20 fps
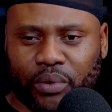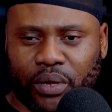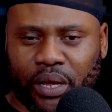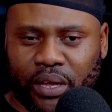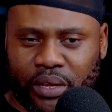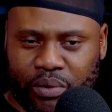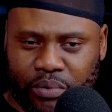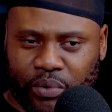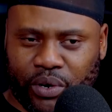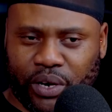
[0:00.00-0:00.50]

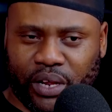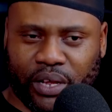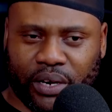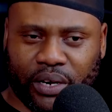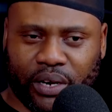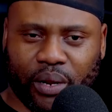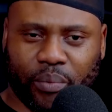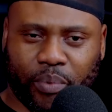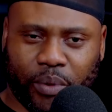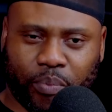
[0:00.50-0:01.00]
When I
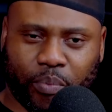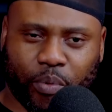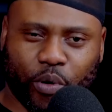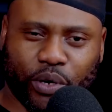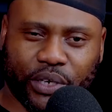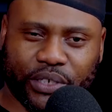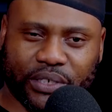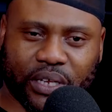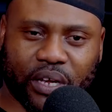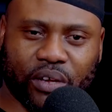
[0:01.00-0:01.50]
ended up at
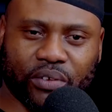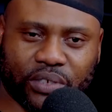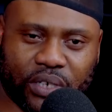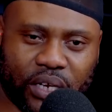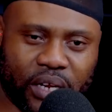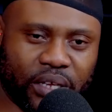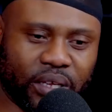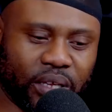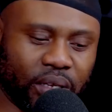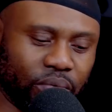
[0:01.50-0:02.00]
Pori's house,
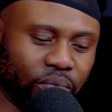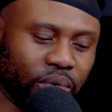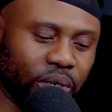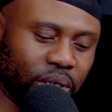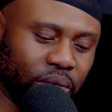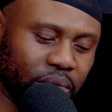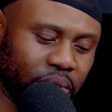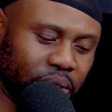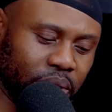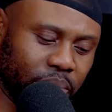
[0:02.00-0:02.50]
like it
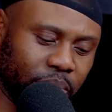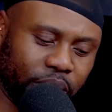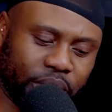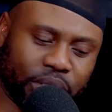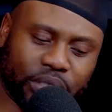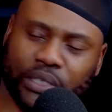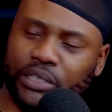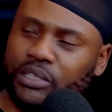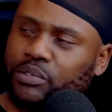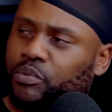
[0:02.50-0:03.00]
really, really made
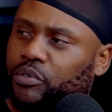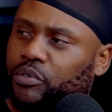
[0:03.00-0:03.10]
sense.